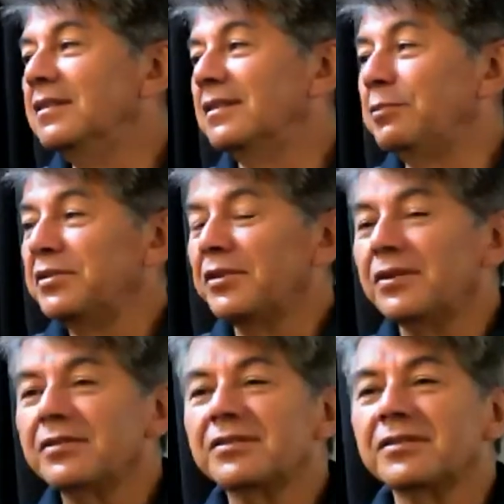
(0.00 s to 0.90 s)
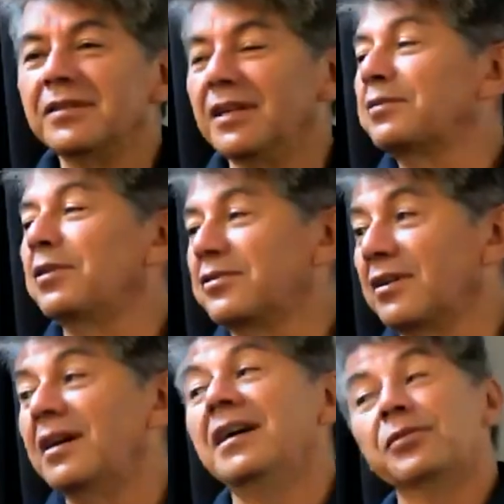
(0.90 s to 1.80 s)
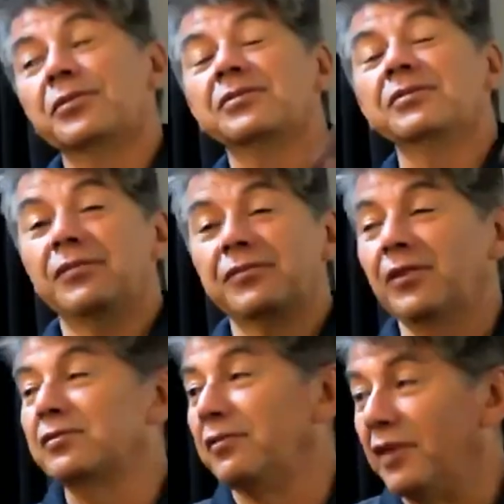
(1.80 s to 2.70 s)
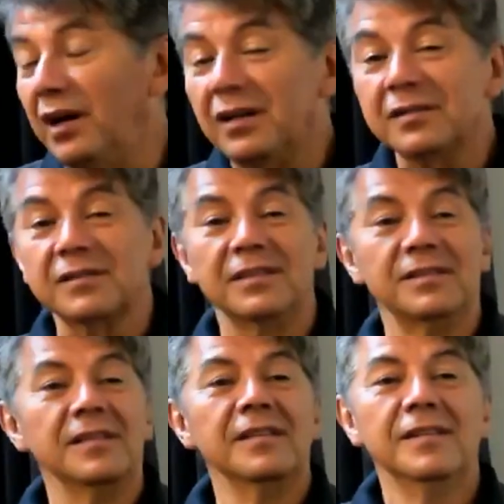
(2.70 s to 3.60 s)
research and culture, and also of course of art and